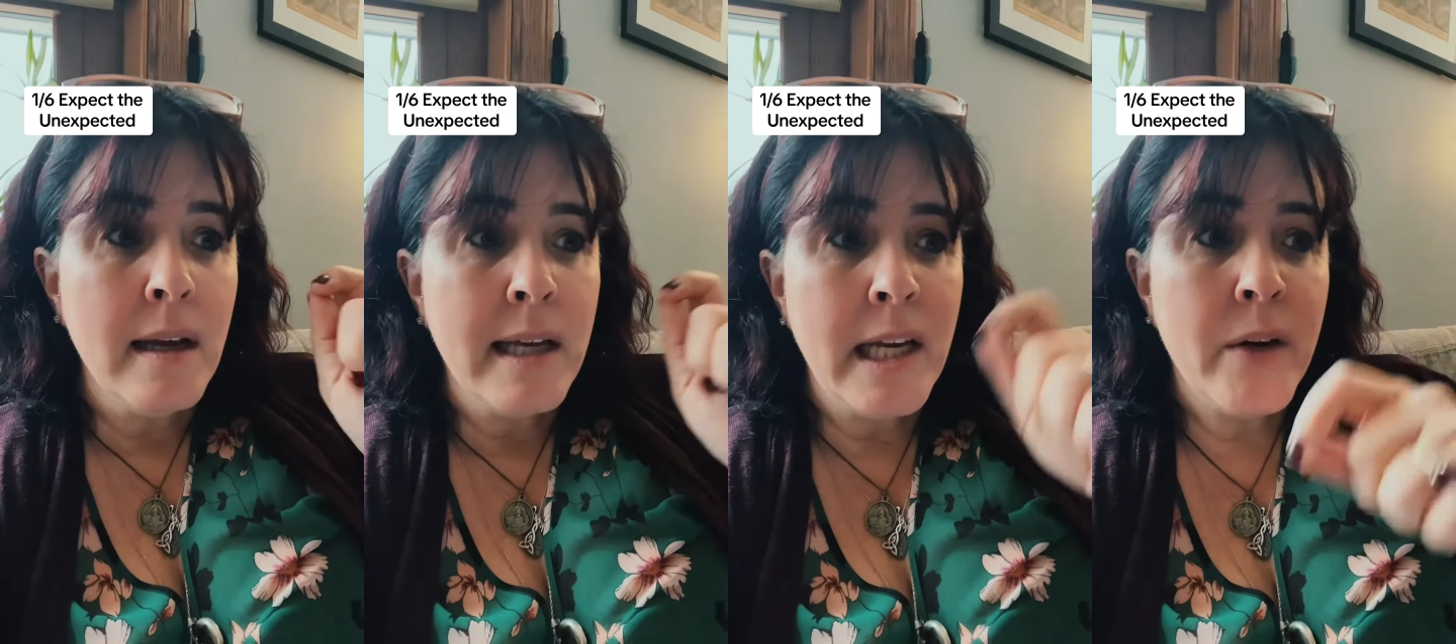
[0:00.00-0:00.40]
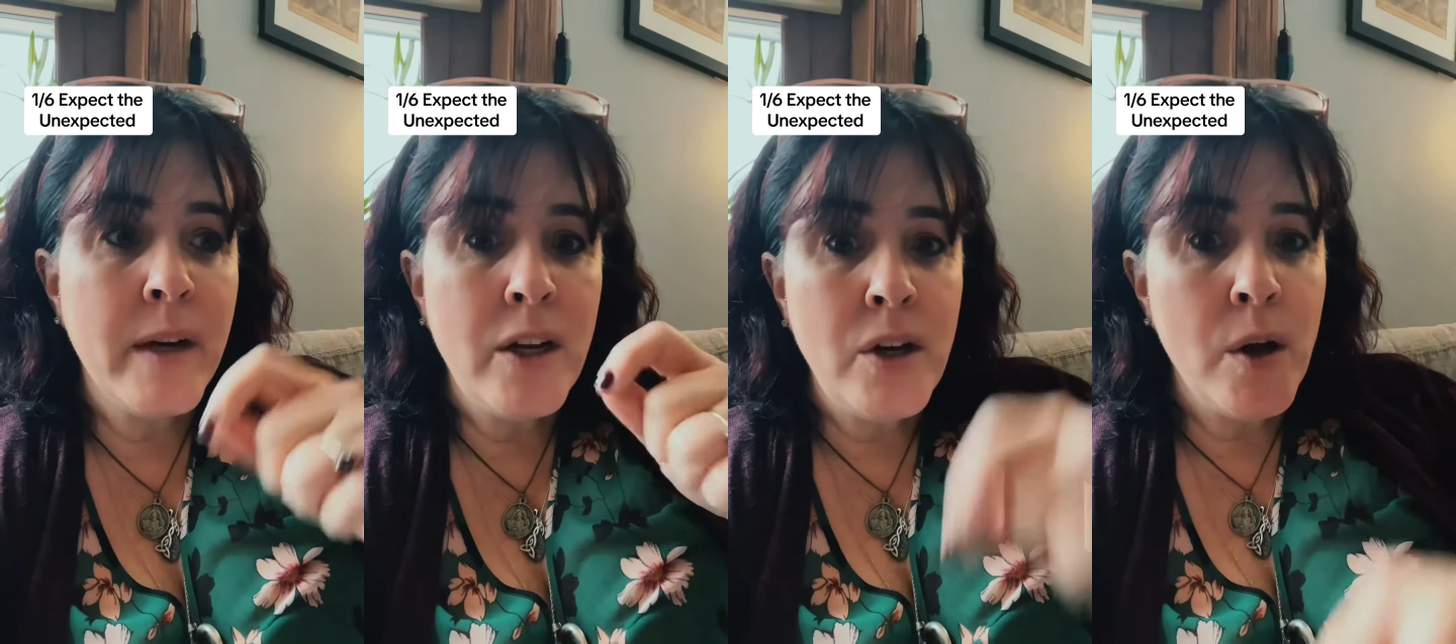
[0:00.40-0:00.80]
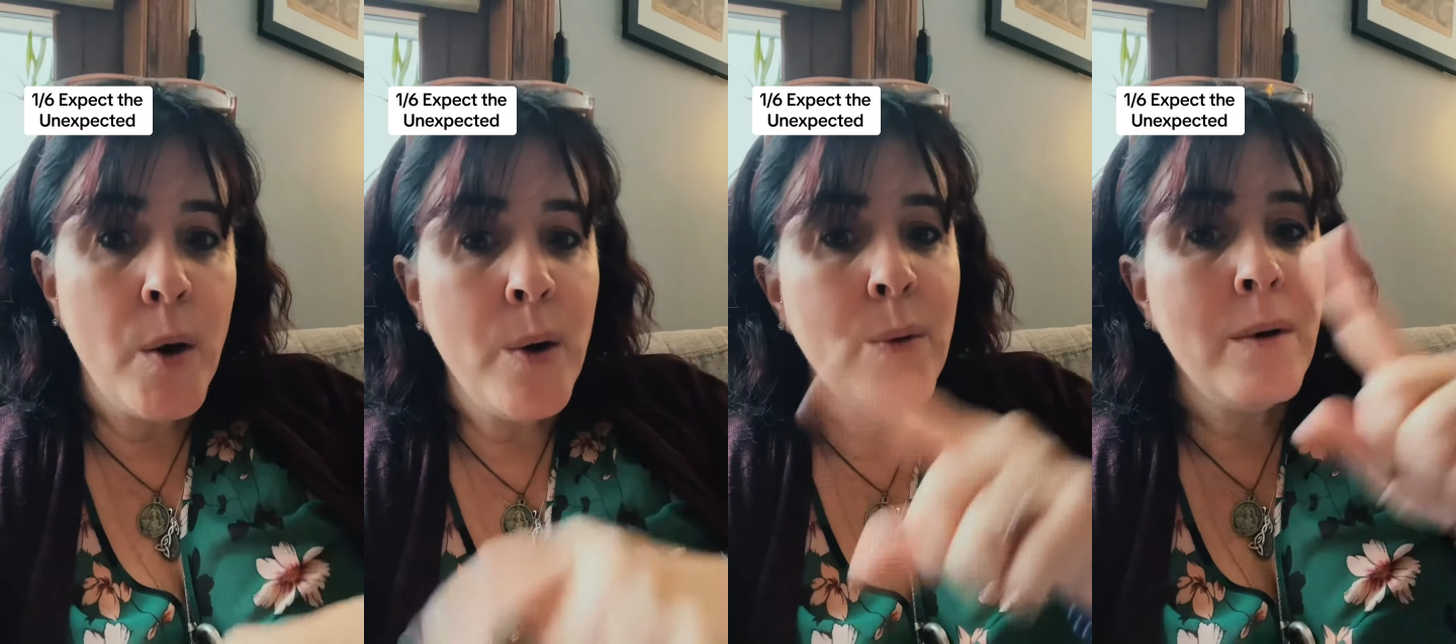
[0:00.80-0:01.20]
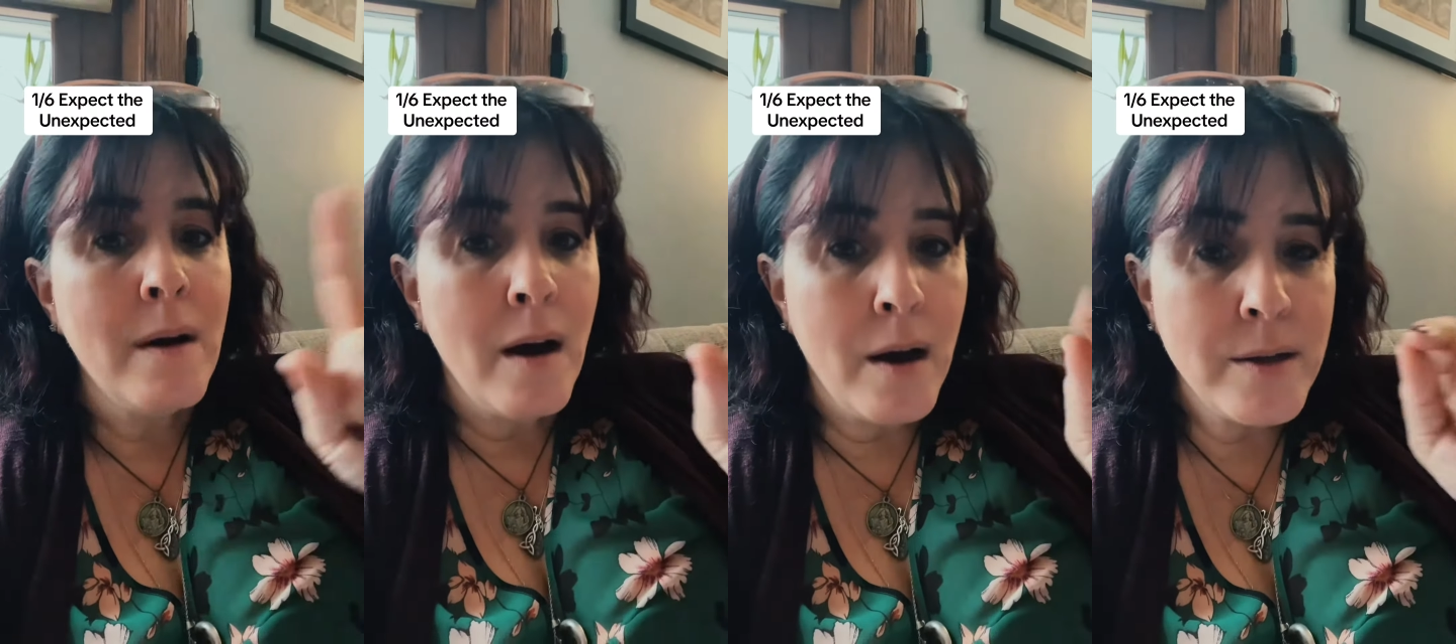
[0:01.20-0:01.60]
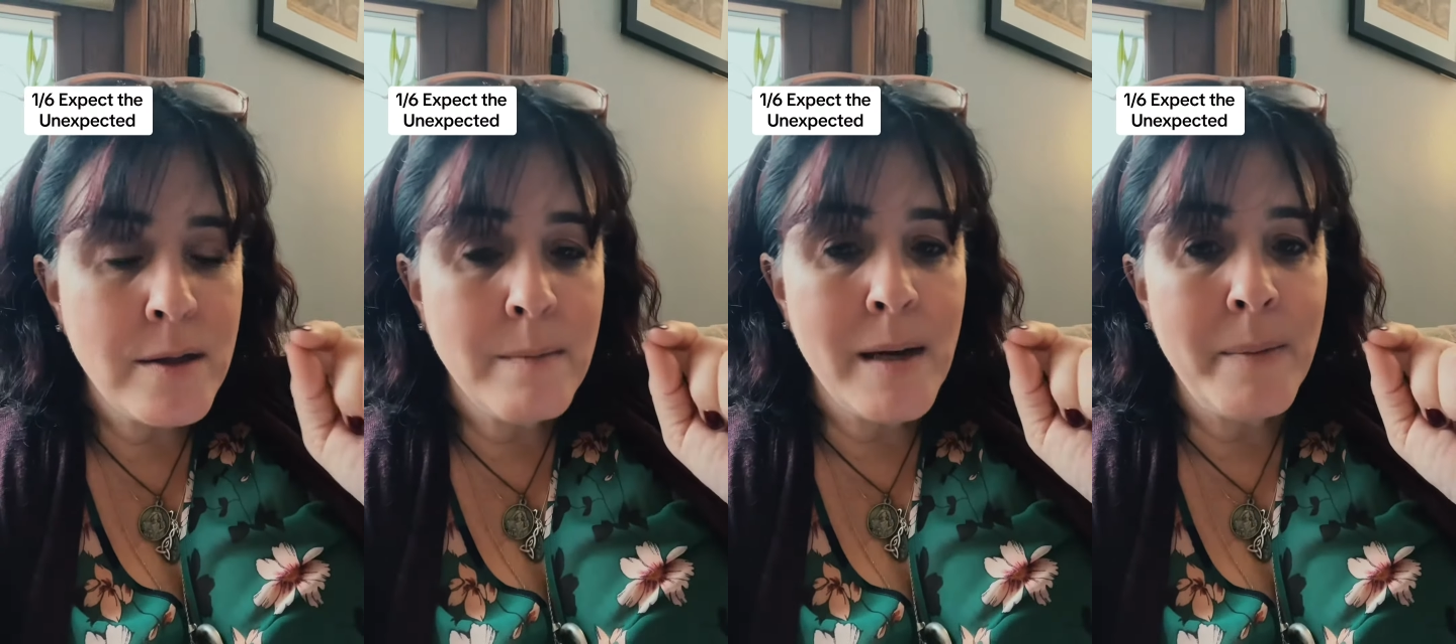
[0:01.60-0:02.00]
Hearing no
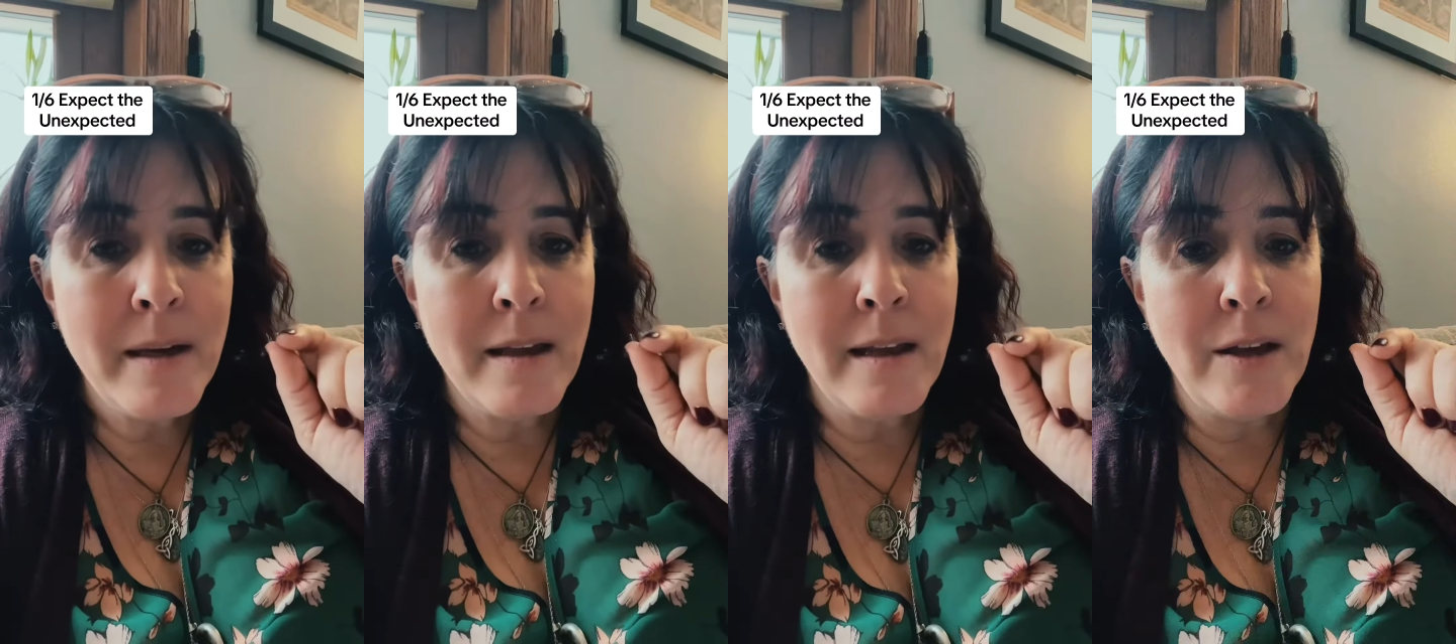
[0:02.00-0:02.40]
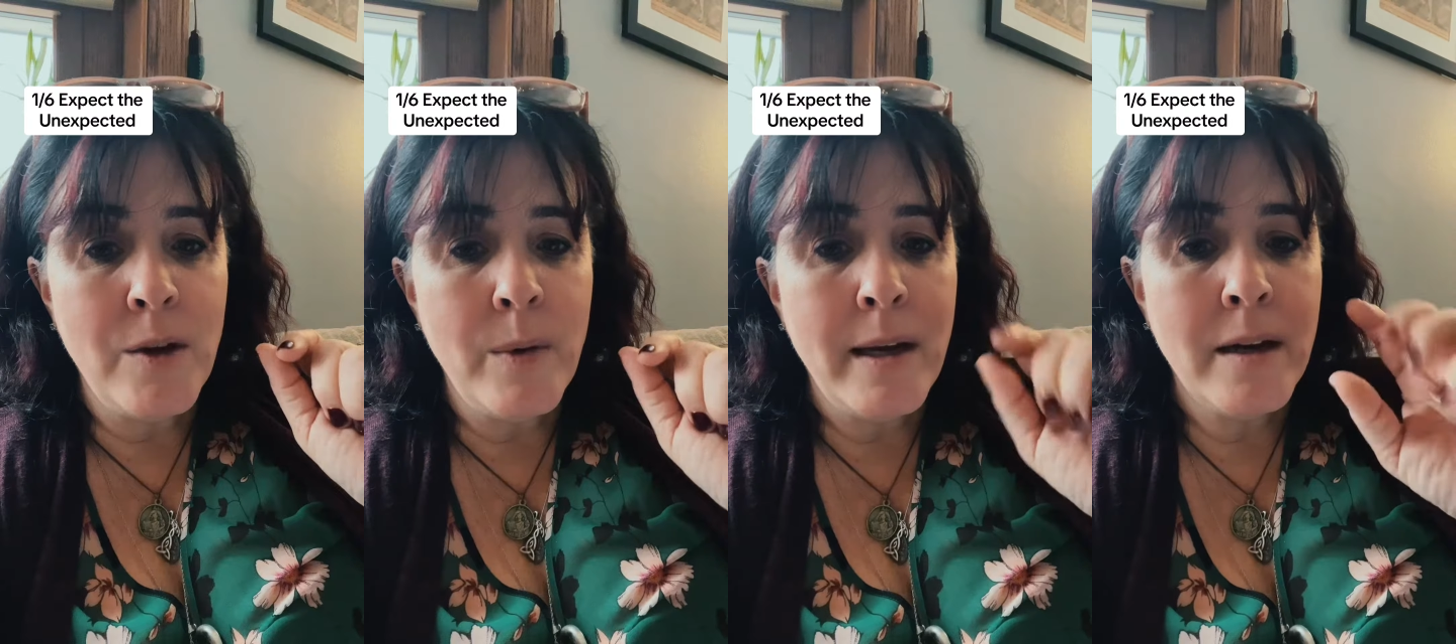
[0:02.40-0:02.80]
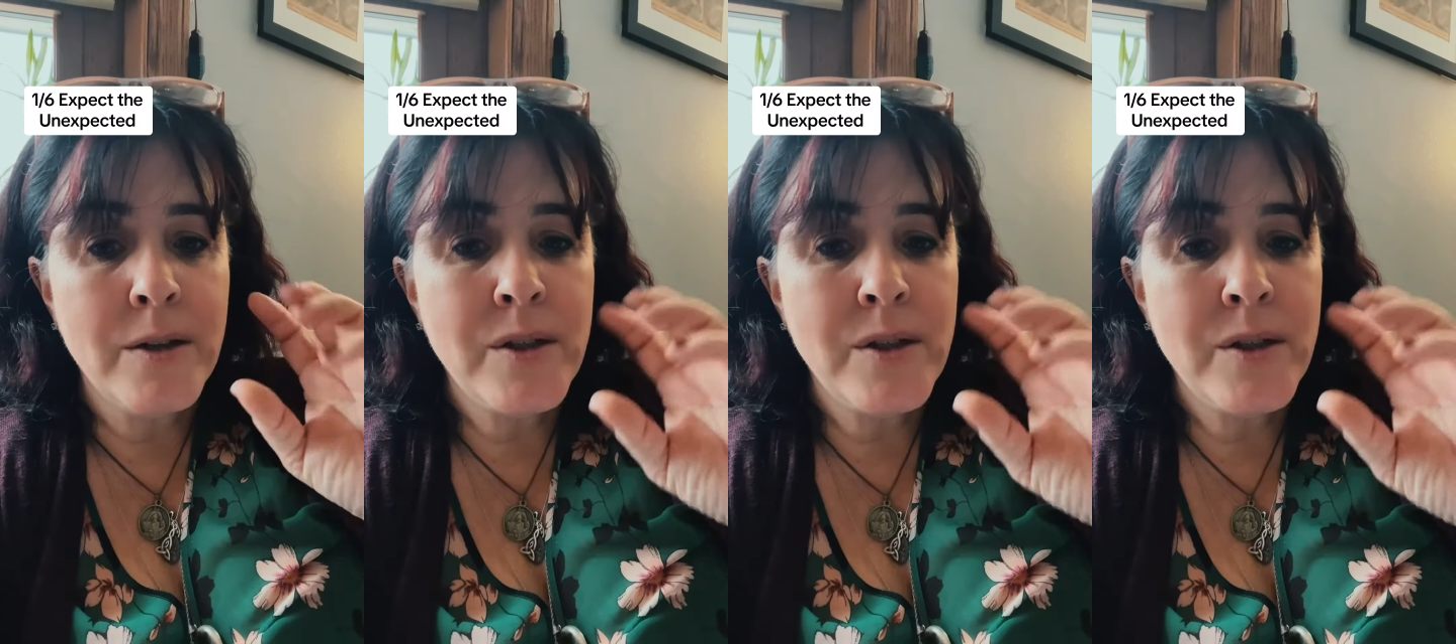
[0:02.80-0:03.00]
also might be a thing you hear,